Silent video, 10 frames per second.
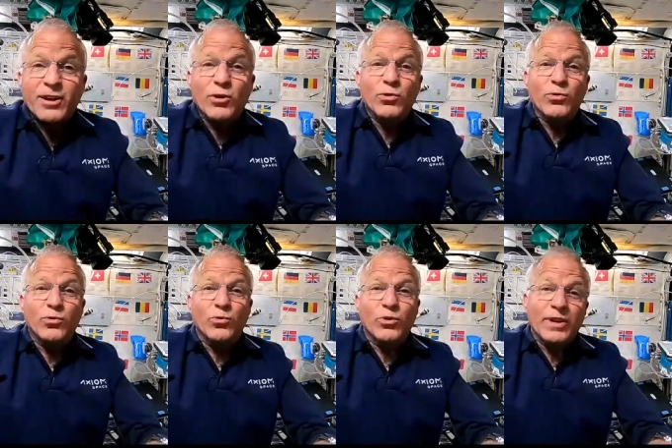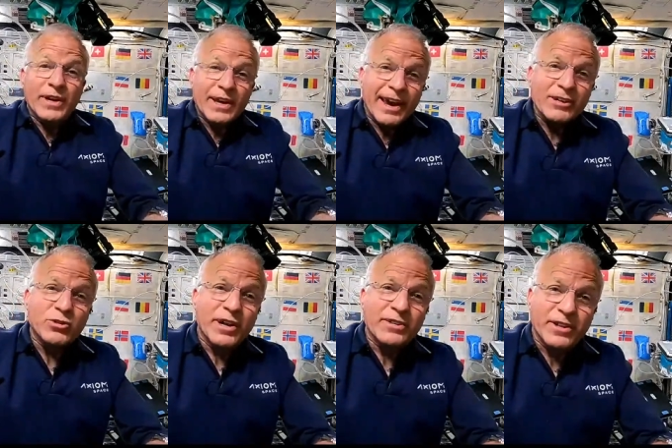Ooh,
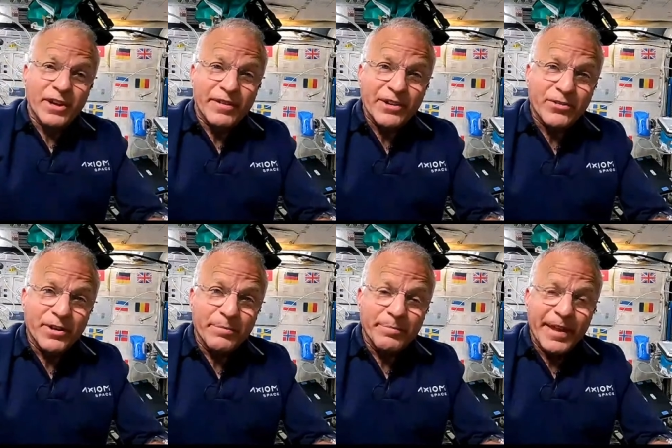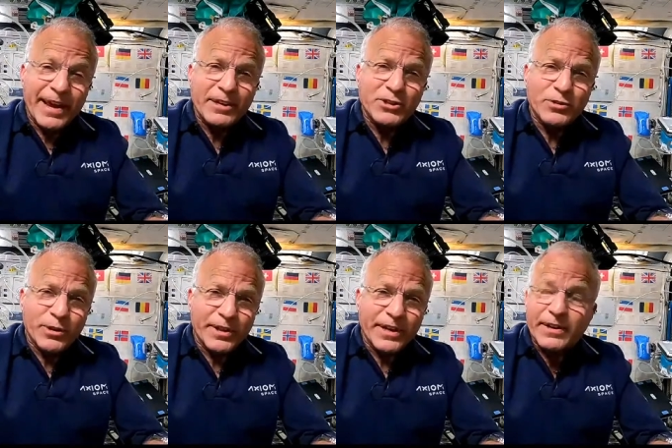astronauts love ice cream. How did you
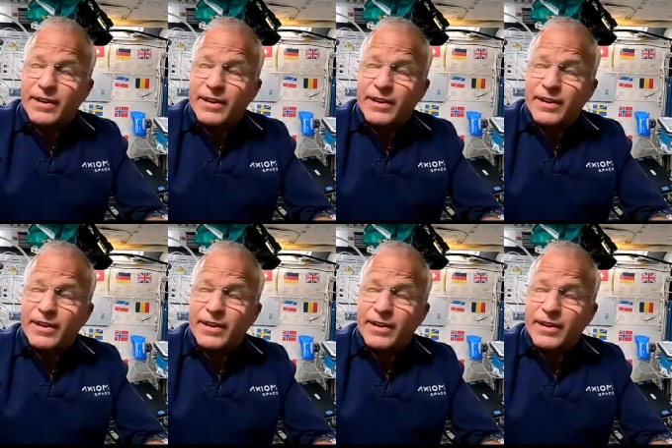know that?